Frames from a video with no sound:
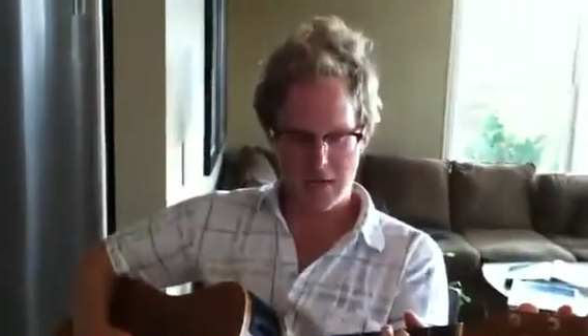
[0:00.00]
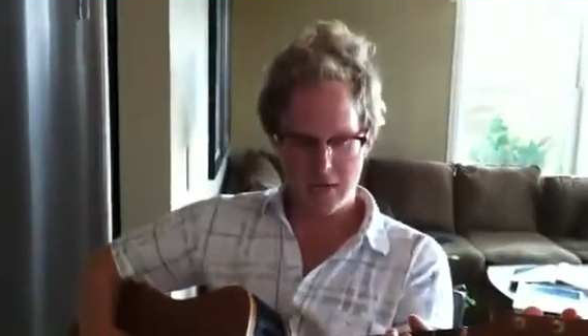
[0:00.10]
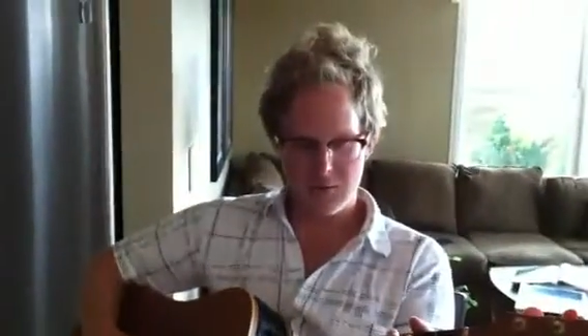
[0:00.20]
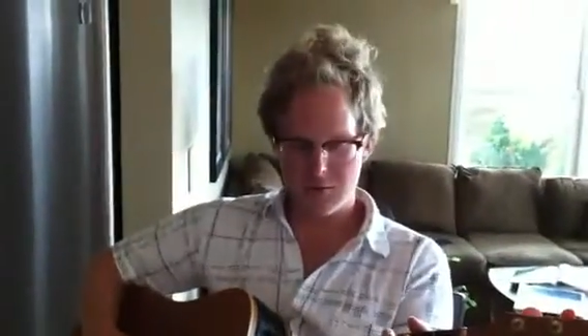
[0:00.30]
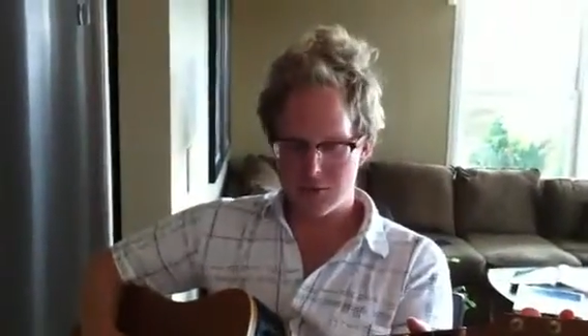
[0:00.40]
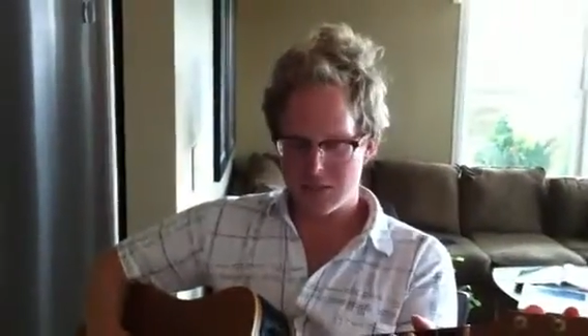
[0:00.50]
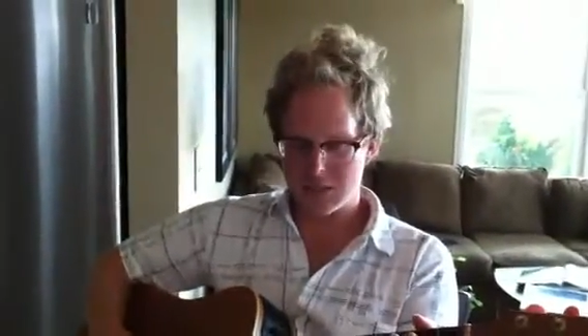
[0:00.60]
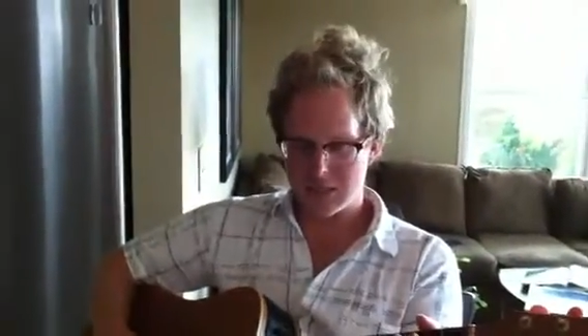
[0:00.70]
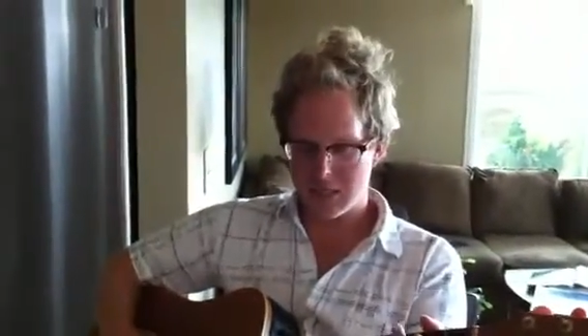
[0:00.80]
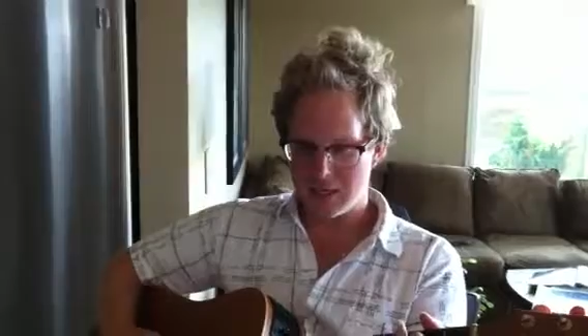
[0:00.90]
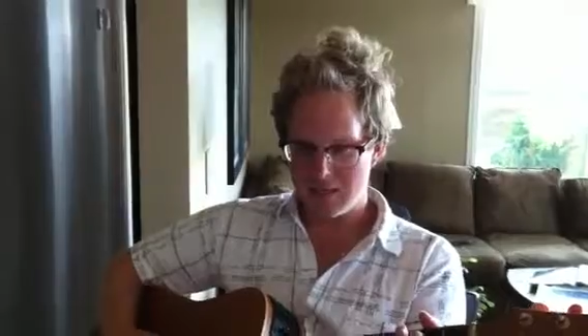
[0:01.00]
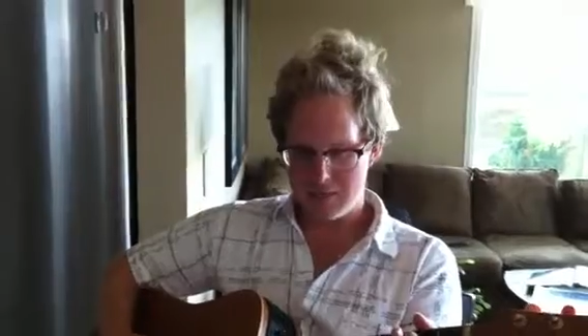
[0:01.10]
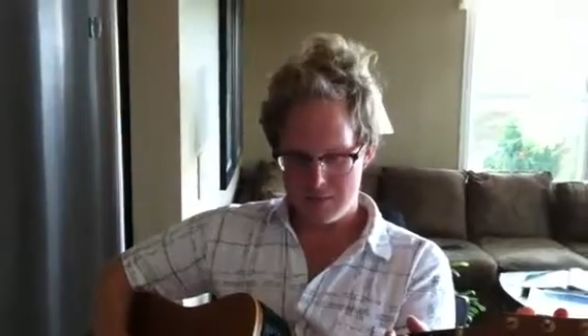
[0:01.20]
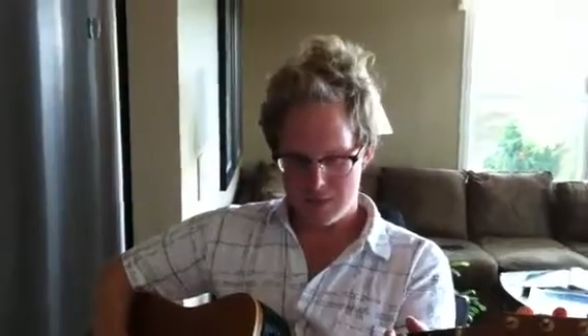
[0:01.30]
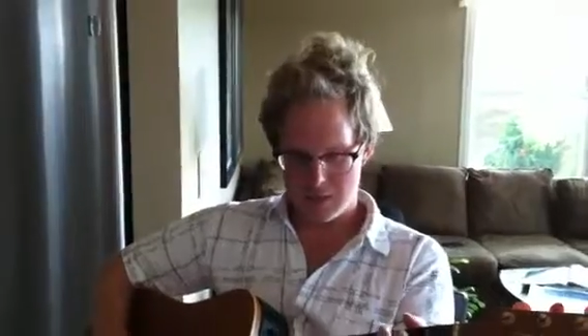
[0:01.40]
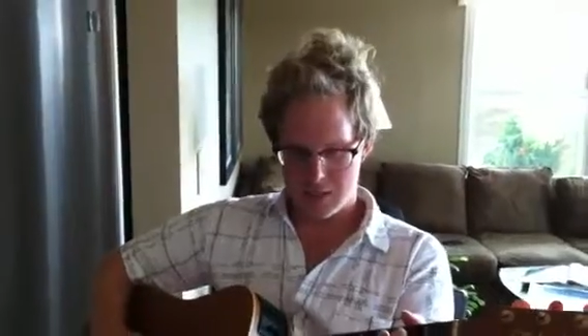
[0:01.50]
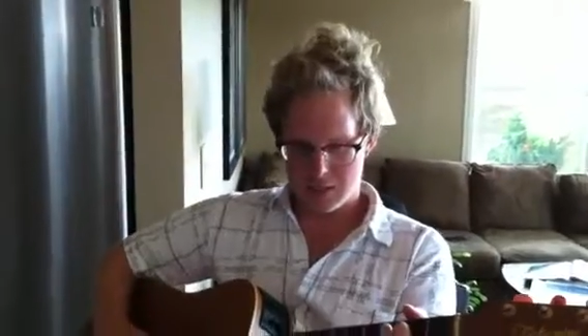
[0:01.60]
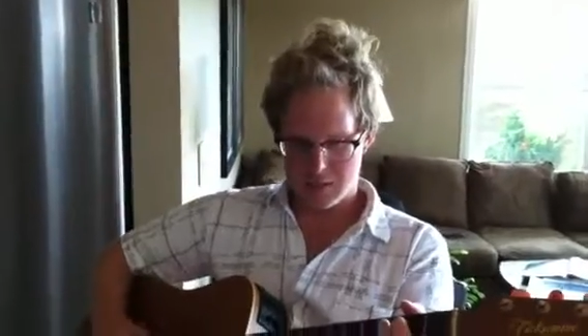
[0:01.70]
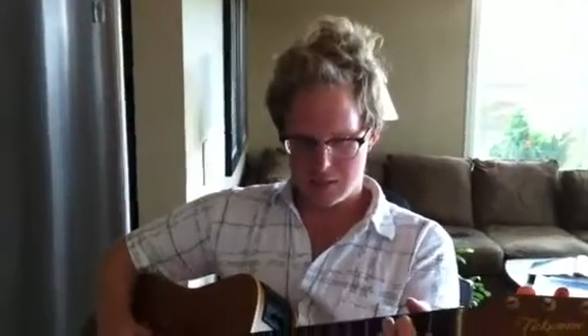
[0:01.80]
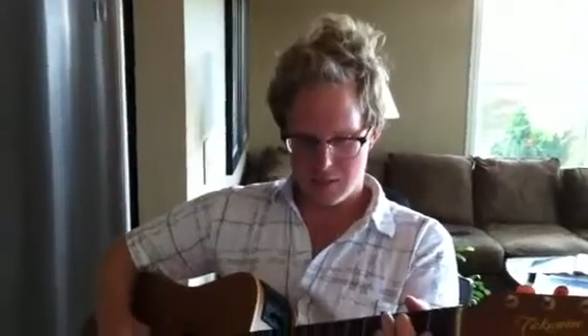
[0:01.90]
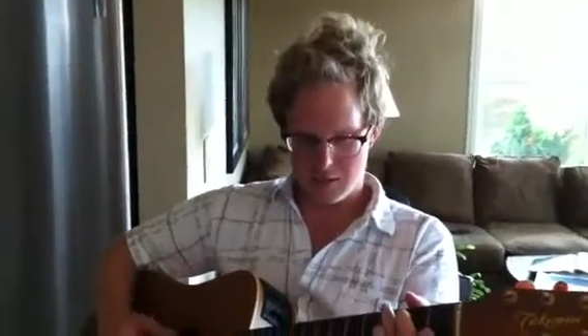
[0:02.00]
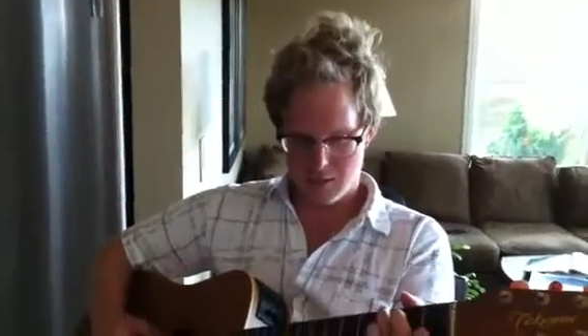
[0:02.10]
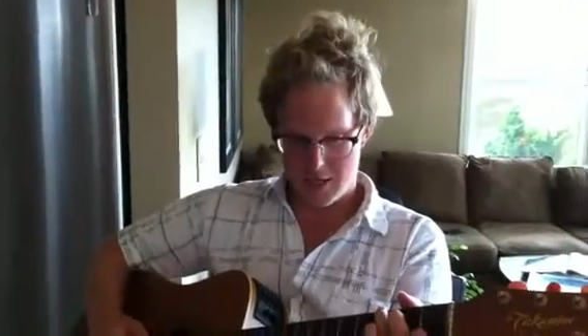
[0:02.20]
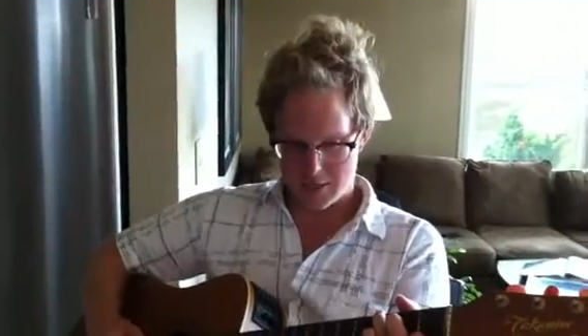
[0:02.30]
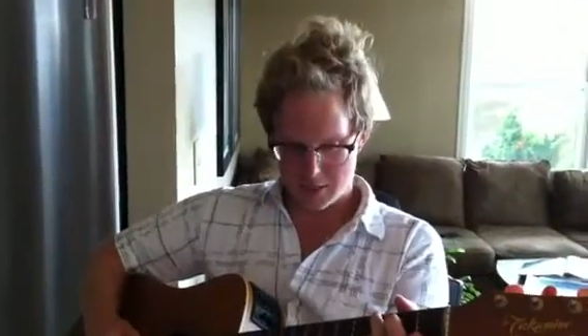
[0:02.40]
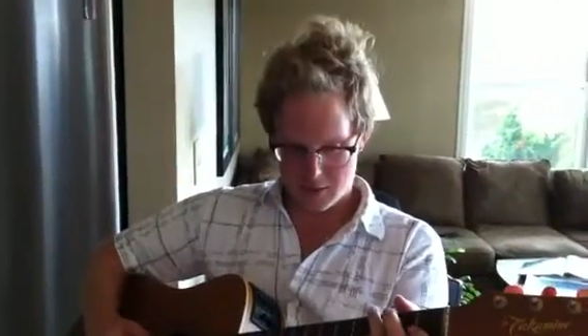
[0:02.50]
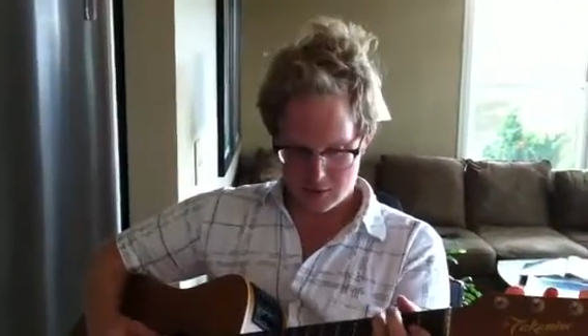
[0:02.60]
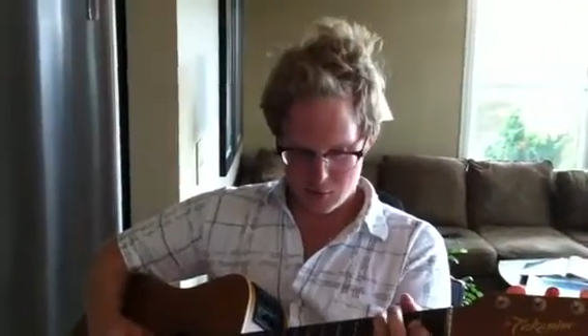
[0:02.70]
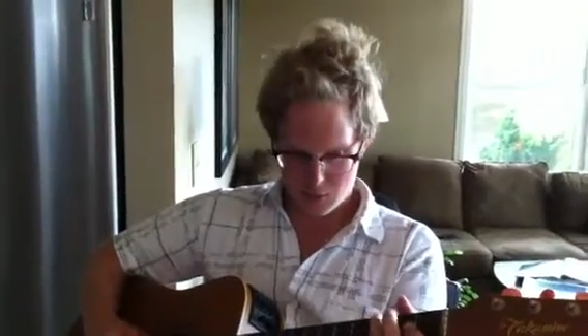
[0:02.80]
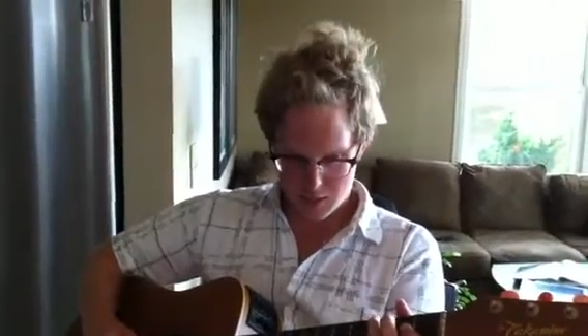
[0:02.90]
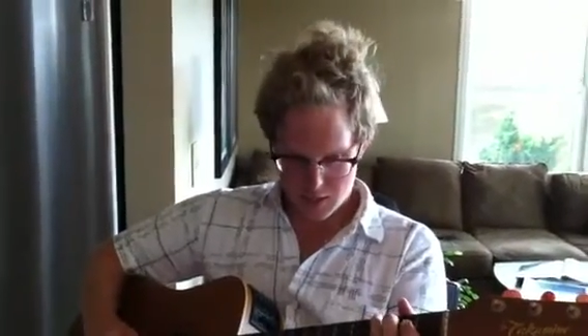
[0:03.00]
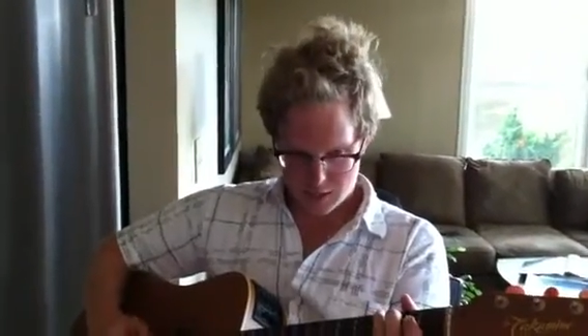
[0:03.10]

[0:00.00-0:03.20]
Honolulu sunset. Listen to the grass skirts sway.